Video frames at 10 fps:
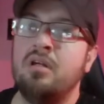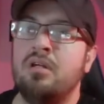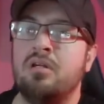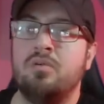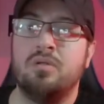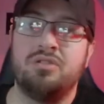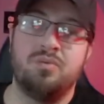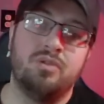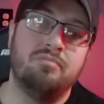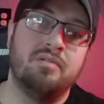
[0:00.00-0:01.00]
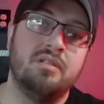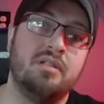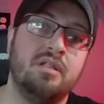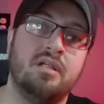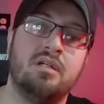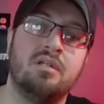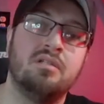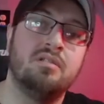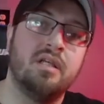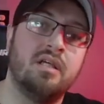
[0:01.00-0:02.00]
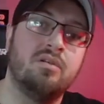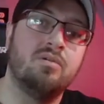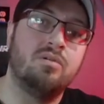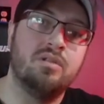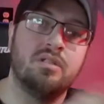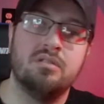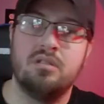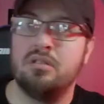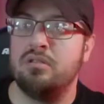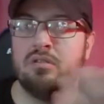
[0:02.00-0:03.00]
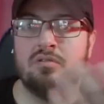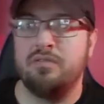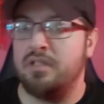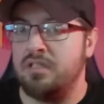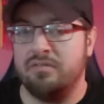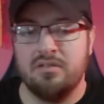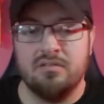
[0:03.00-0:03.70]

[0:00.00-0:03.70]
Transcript: which would have been the handle, or the, I don't know if that even,